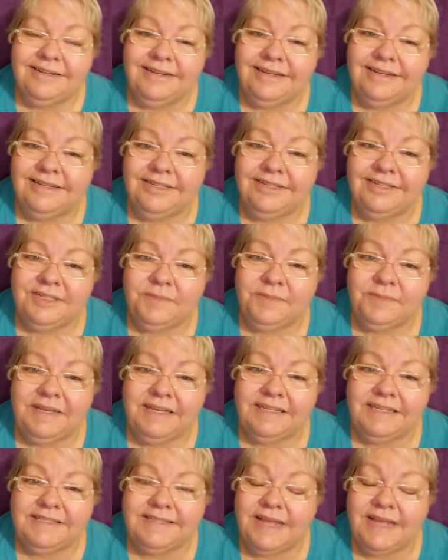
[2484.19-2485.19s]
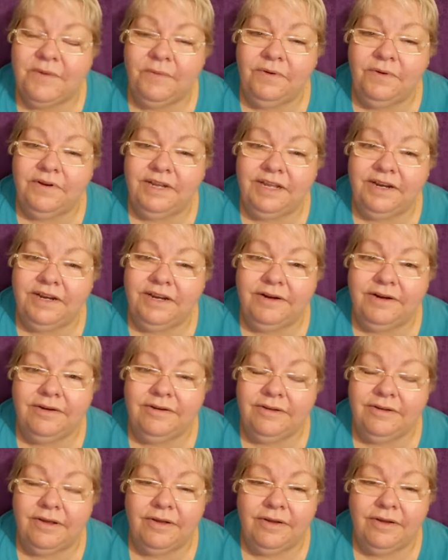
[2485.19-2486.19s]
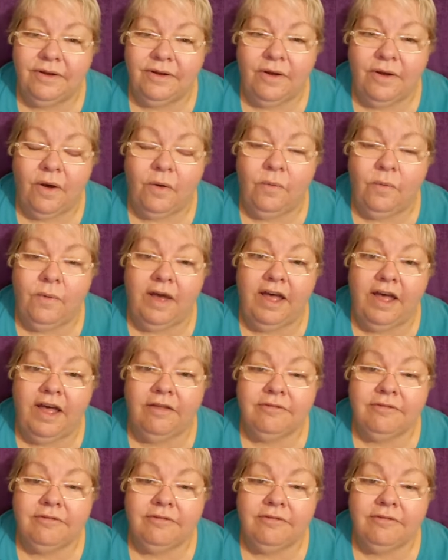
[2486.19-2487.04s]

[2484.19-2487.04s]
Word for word: just because they weren't here? Oh well.